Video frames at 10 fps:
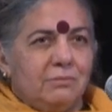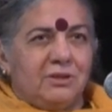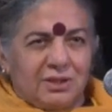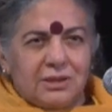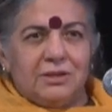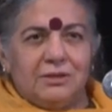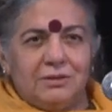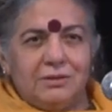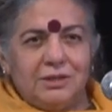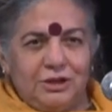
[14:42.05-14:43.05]

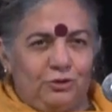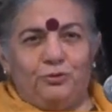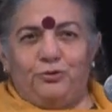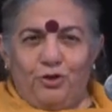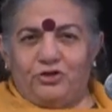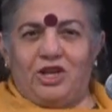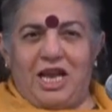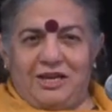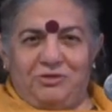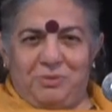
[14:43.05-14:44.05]
turned into
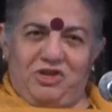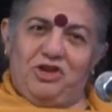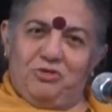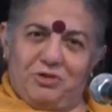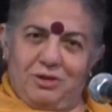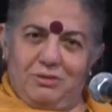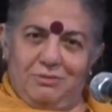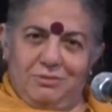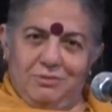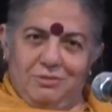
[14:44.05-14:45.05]
fossilized material
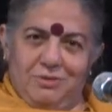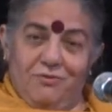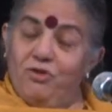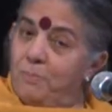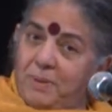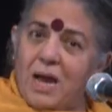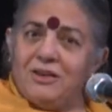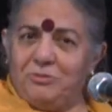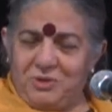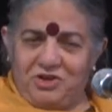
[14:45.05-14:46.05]
from
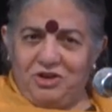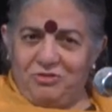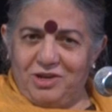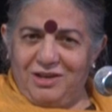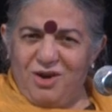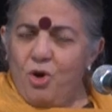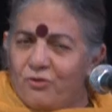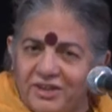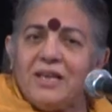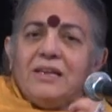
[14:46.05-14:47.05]
plant material
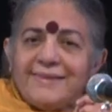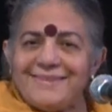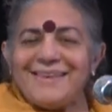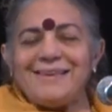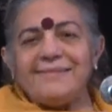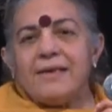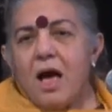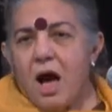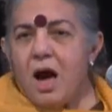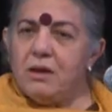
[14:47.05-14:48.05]
over
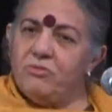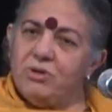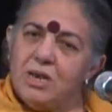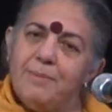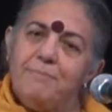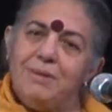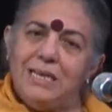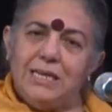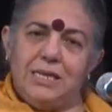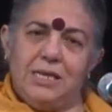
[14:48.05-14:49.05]
600
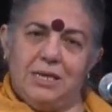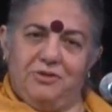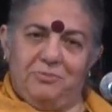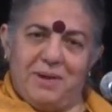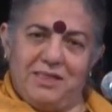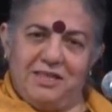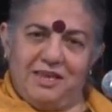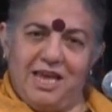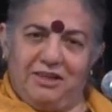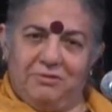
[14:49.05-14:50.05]
million years by
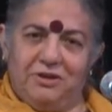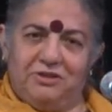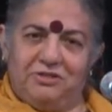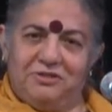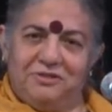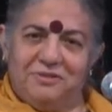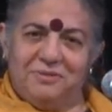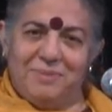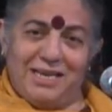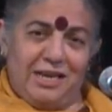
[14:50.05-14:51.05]
the earth,
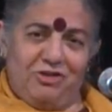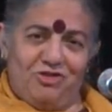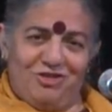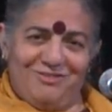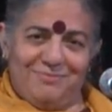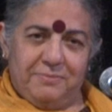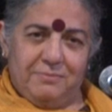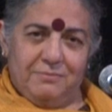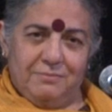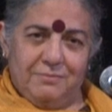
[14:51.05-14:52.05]
by nature.
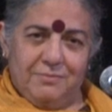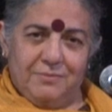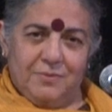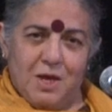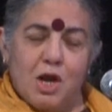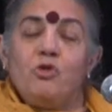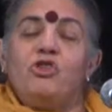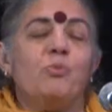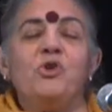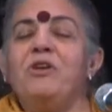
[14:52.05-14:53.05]
Now,
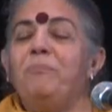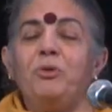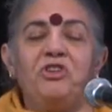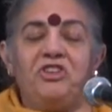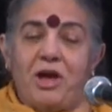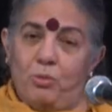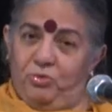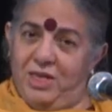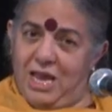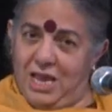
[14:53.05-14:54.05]
she wouldn't have put it
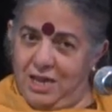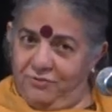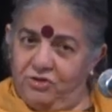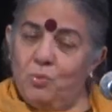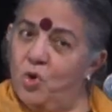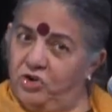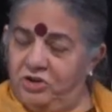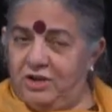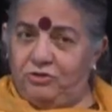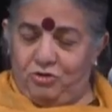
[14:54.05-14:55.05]
down there if she
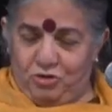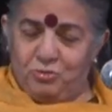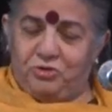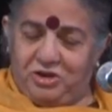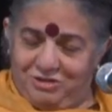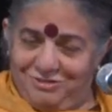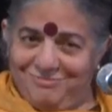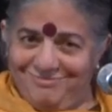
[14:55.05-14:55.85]
wanted us to use it.